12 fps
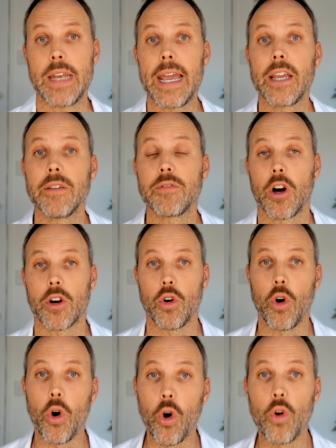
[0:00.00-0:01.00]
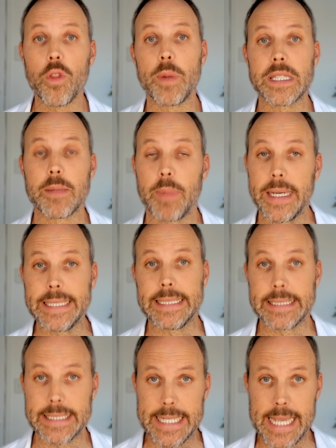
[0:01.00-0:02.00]
Now you've got all the bits and
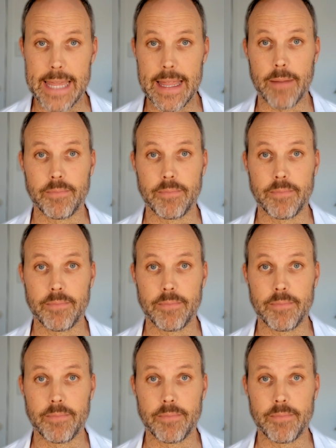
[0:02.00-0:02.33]
pieces together.